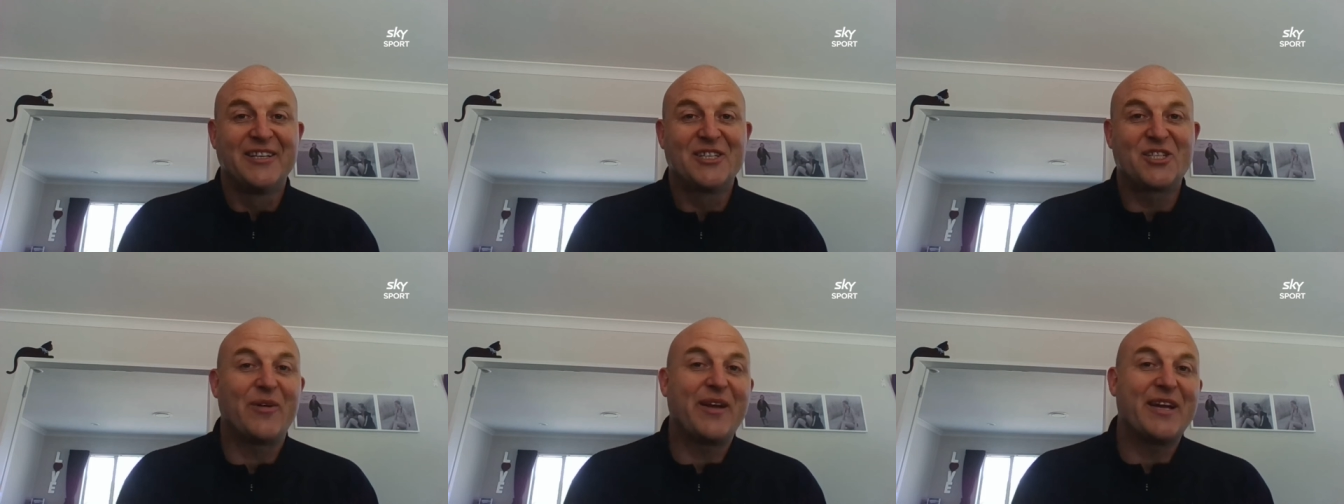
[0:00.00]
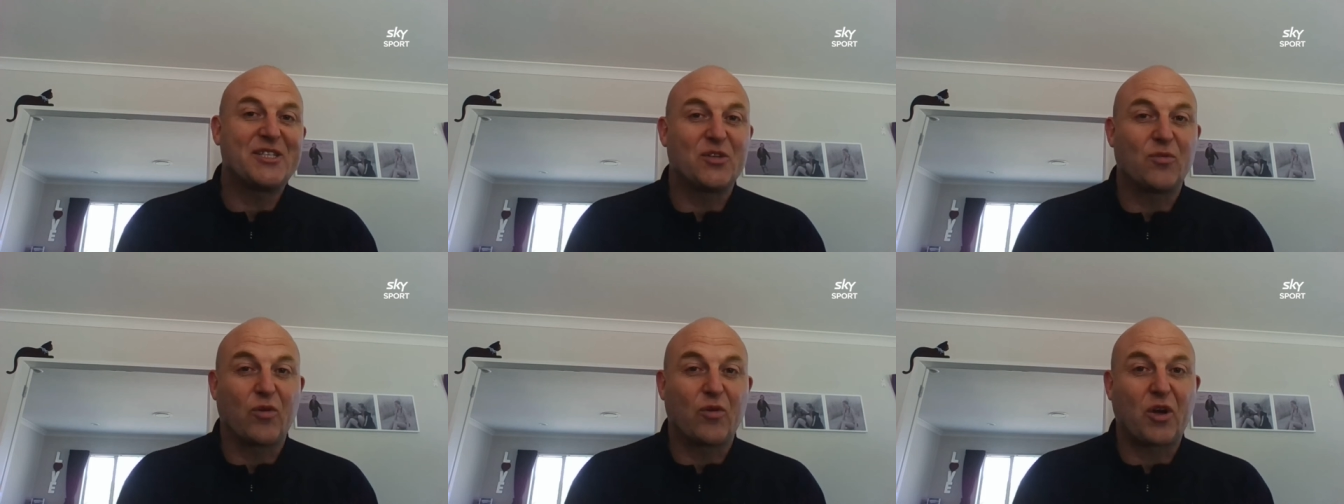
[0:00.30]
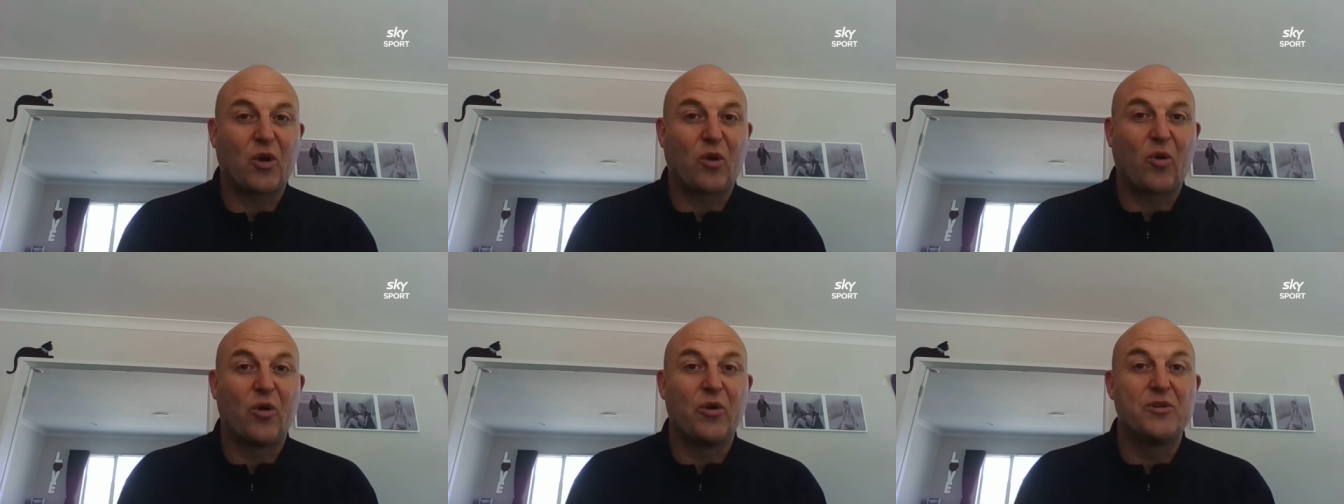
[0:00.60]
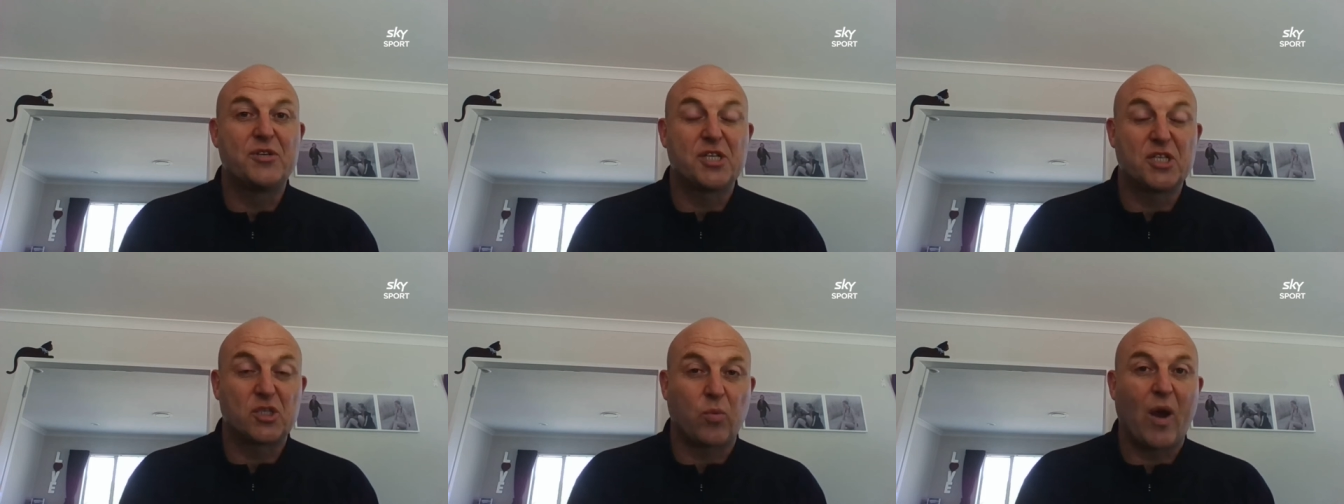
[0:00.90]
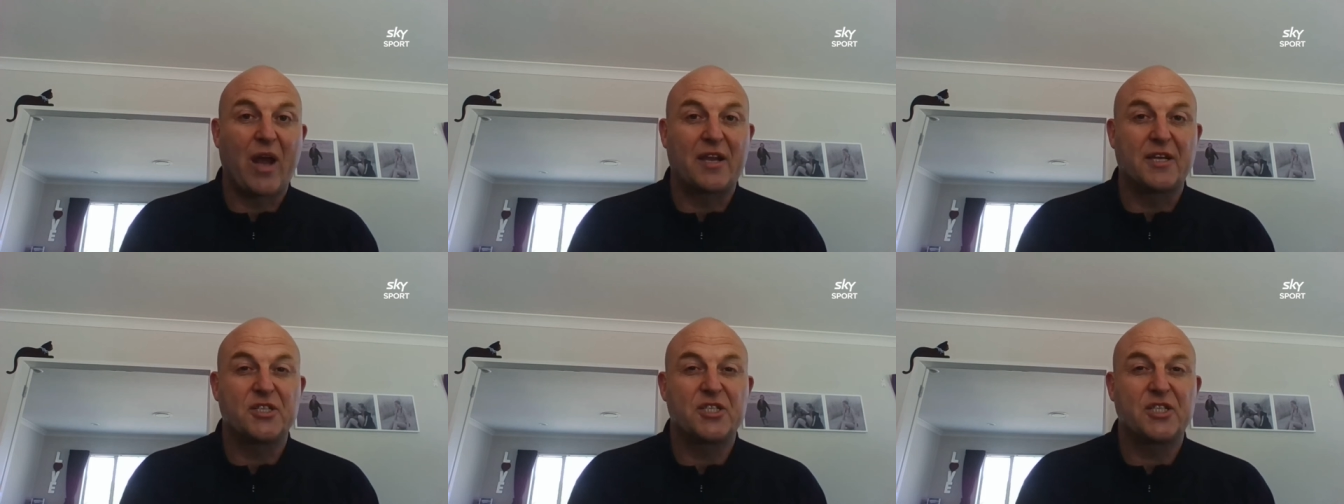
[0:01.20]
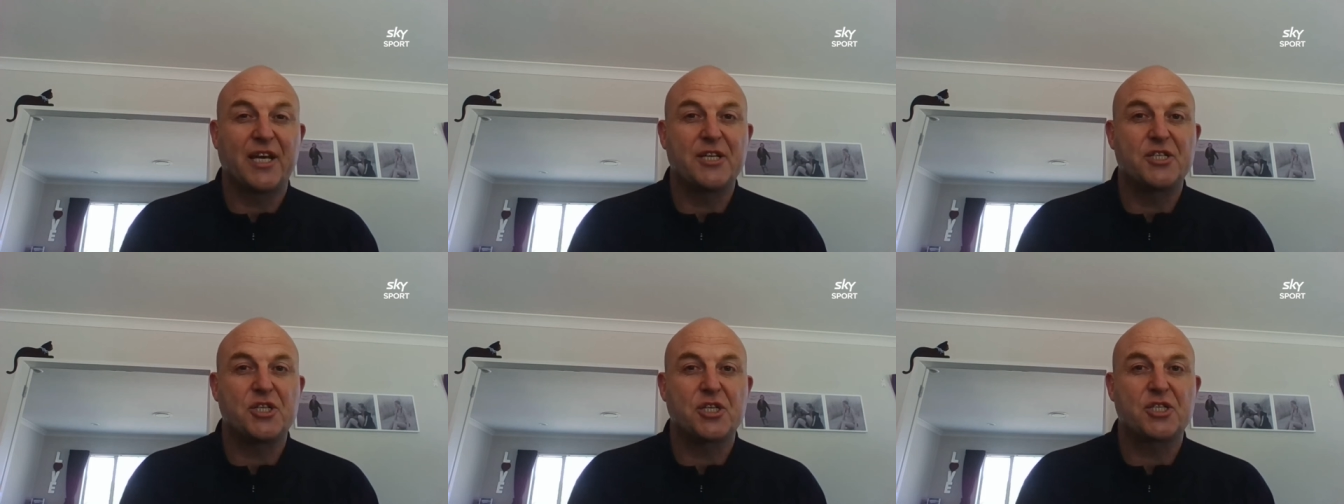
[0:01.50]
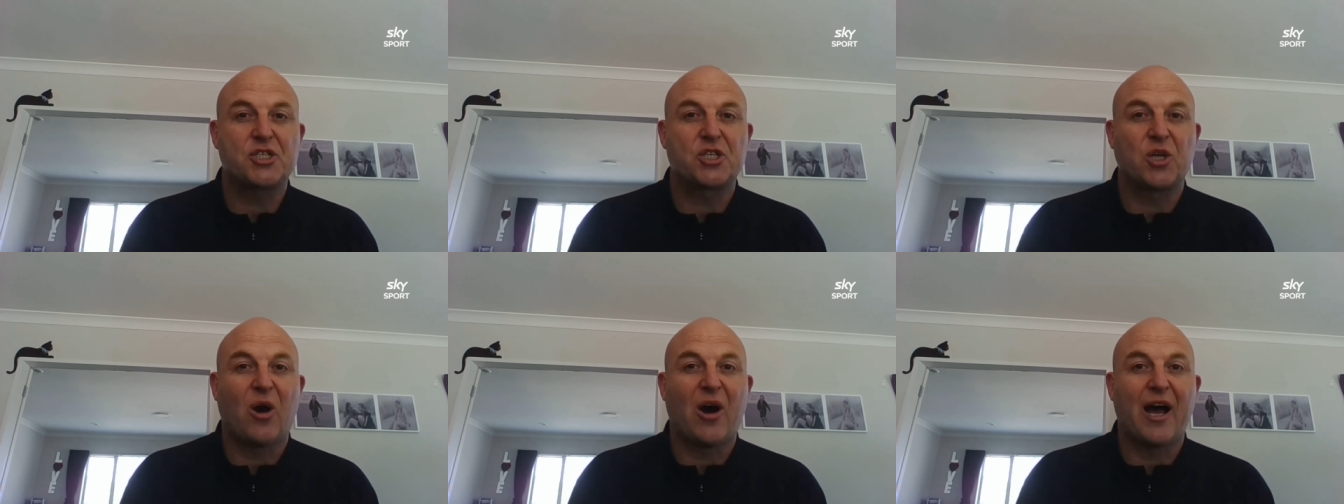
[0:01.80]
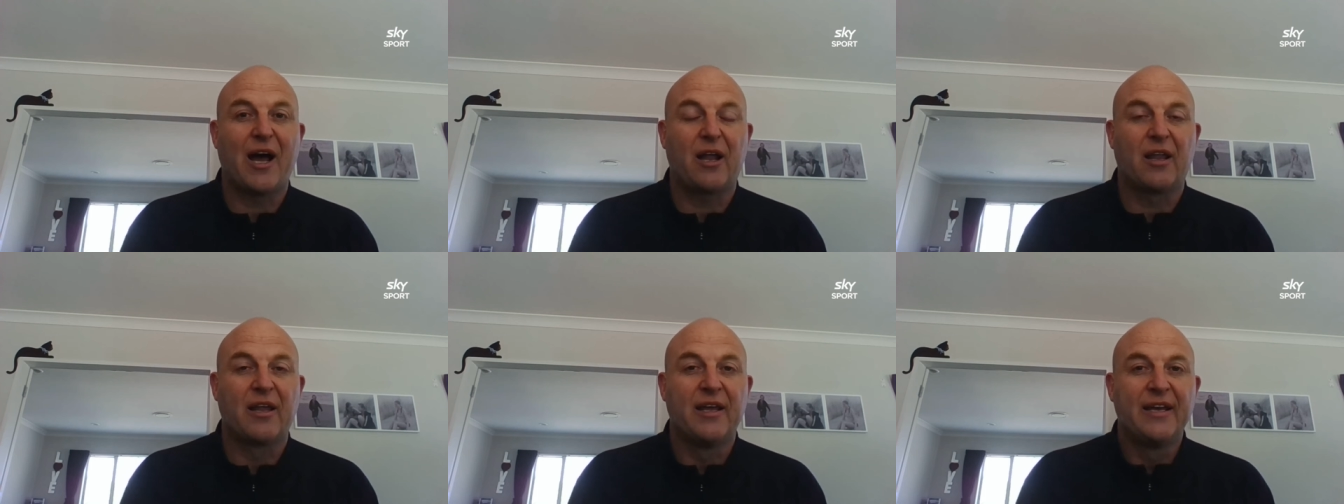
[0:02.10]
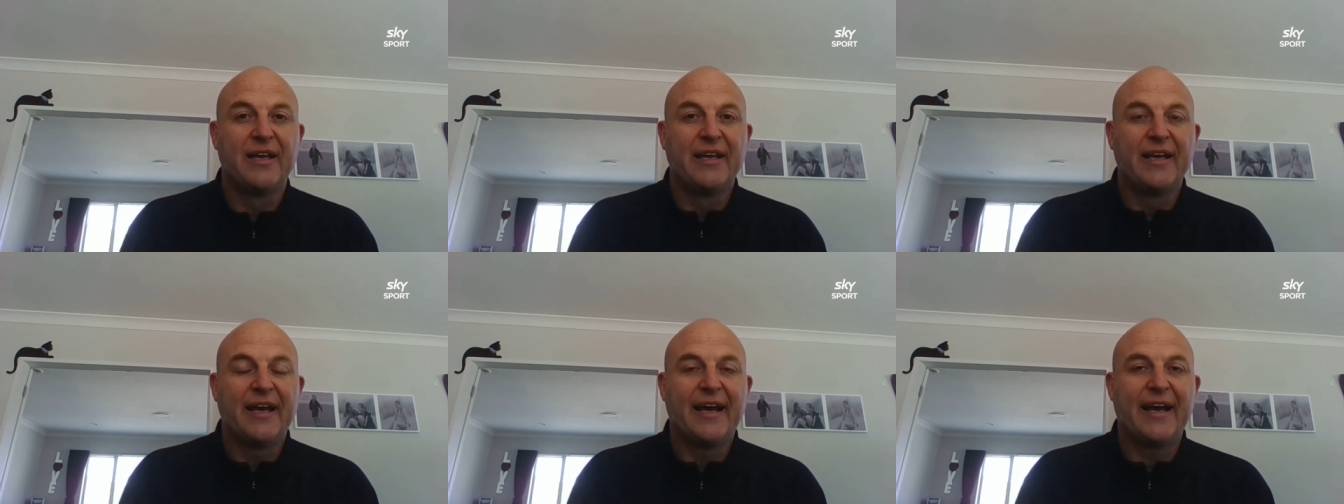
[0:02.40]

so he had to recruit as well as teach a style.